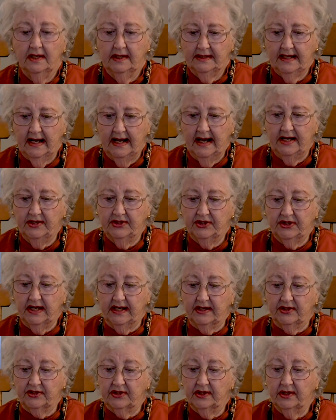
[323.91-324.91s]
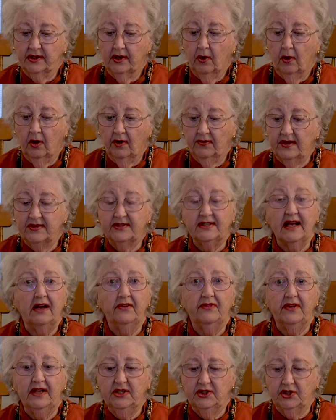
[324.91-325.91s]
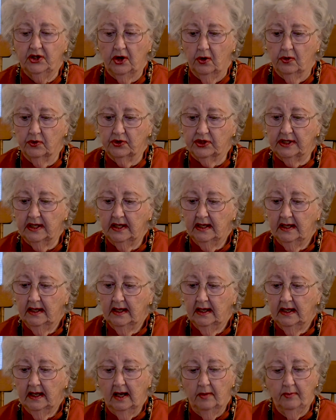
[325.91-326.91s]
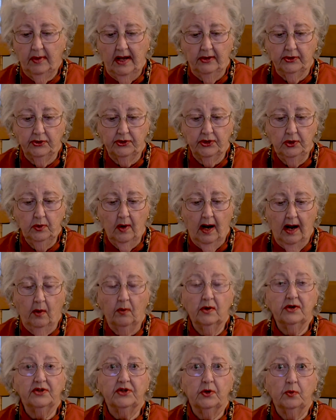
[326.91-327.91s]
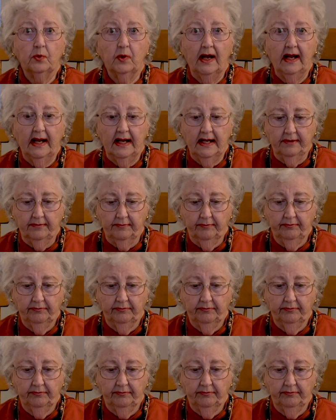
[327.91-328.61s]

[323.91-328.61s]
to Hastings on the southeast coast, about 2 hours away.